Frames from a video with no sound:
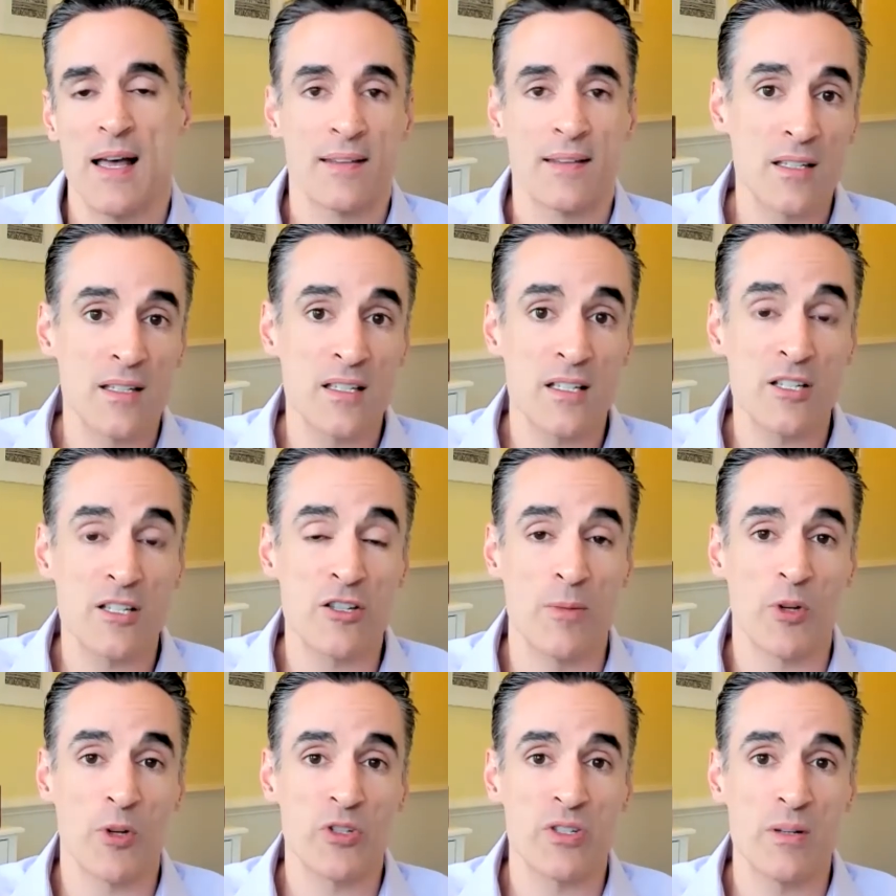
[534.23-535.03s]
This is
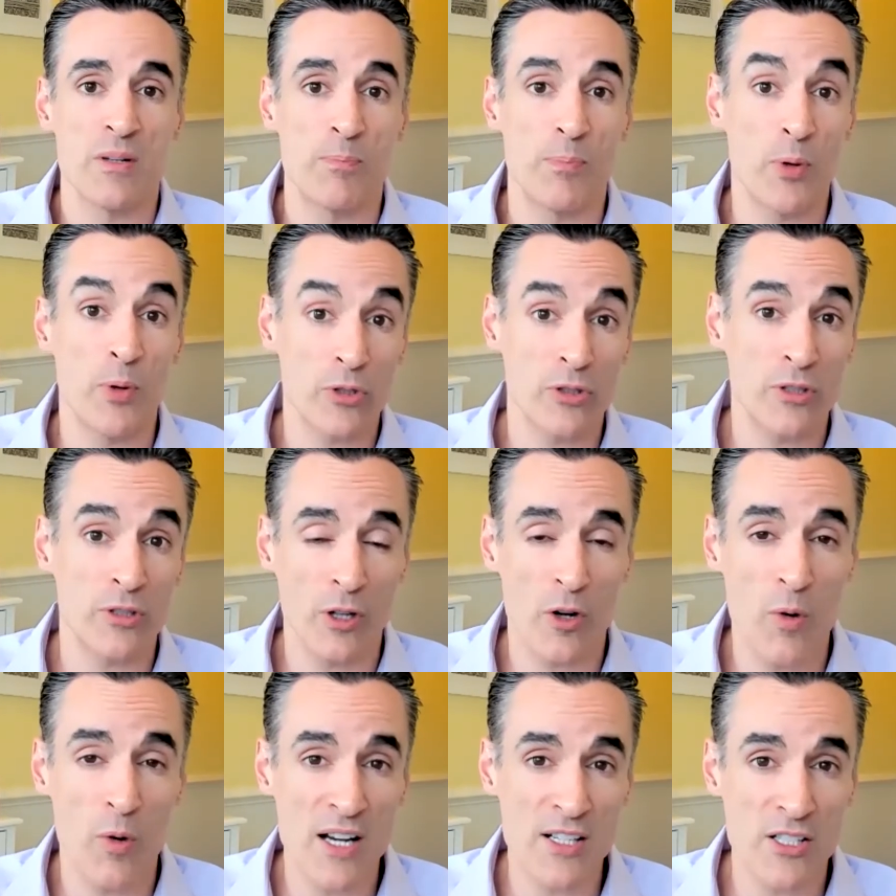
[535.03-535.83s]
the most important
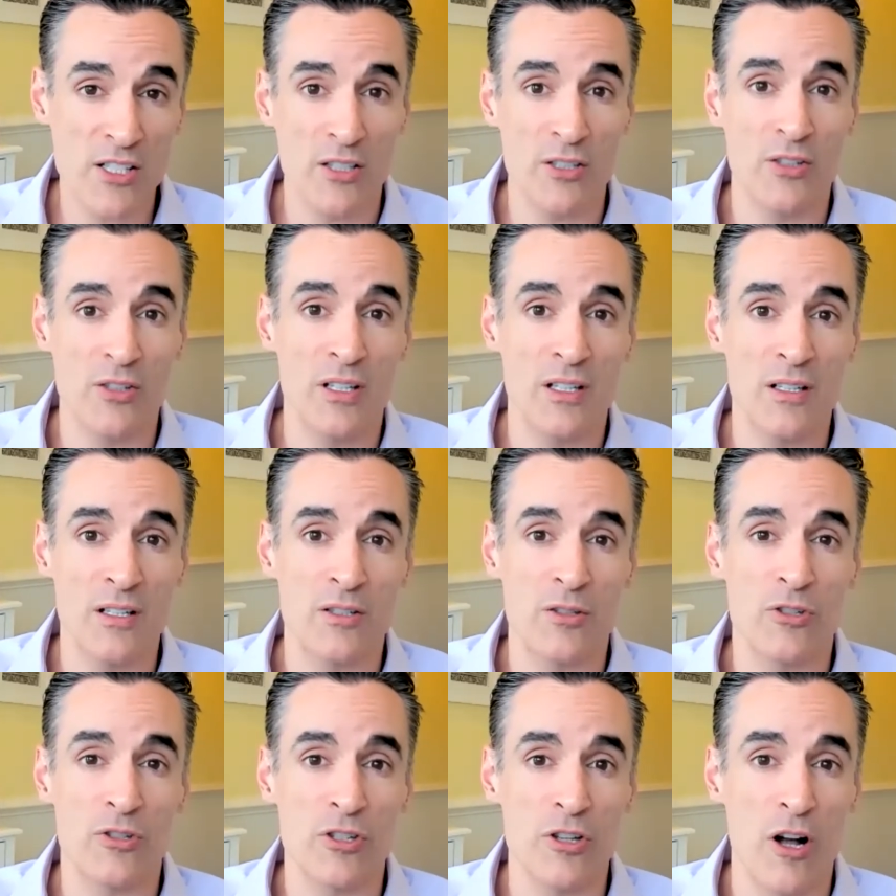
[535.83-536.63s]
question you need
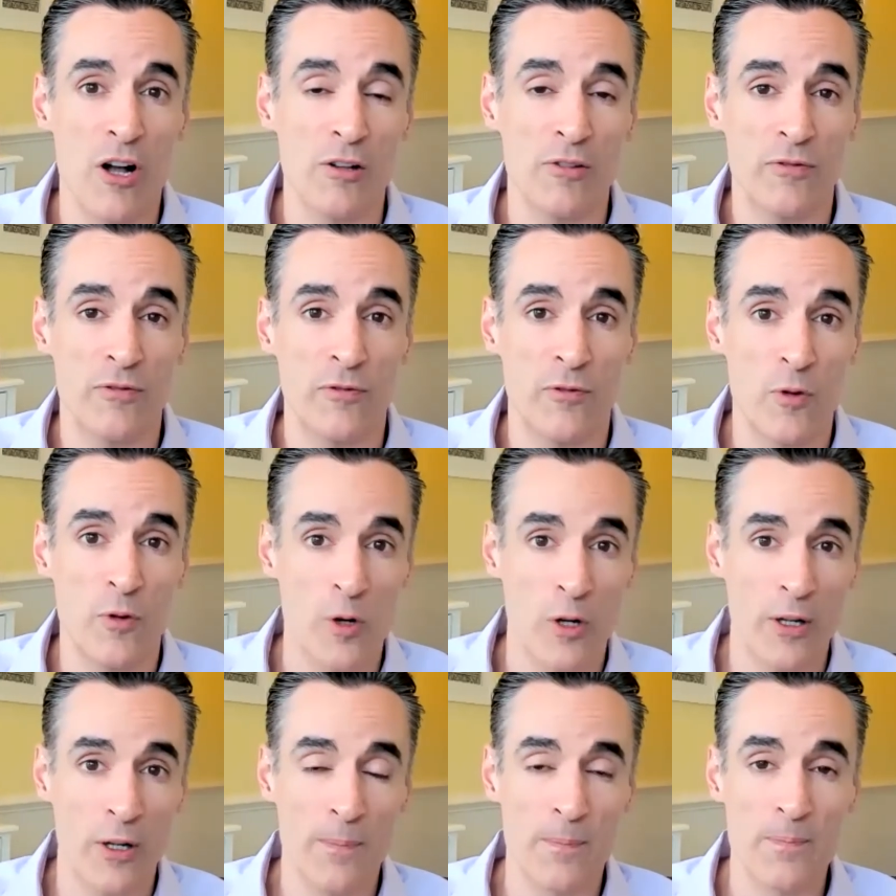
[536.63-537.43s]
to solve
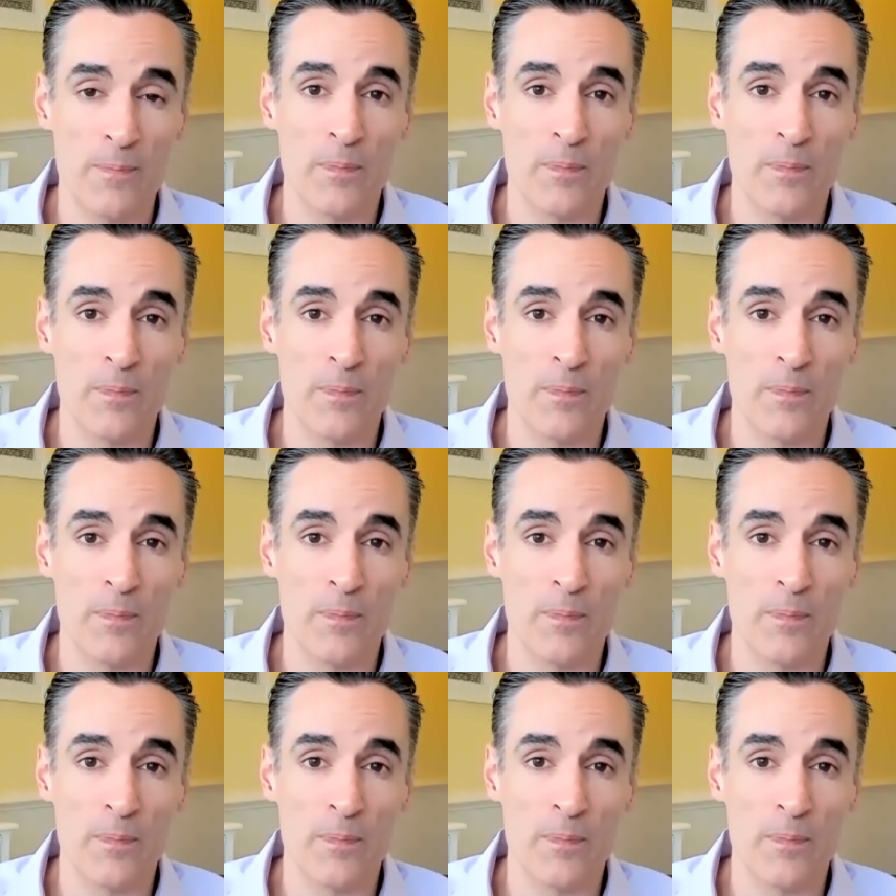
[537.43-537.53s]
for,